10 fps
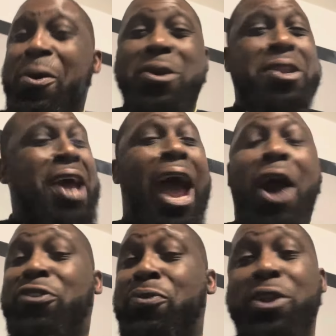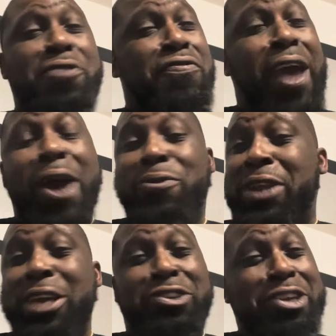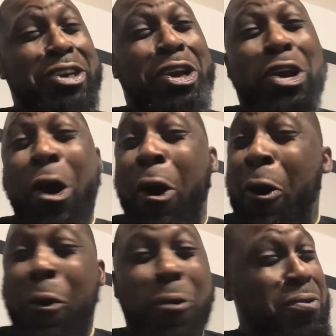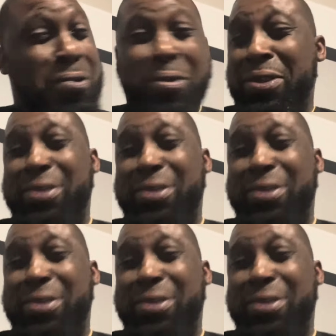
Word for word: with the house with the foundation gone.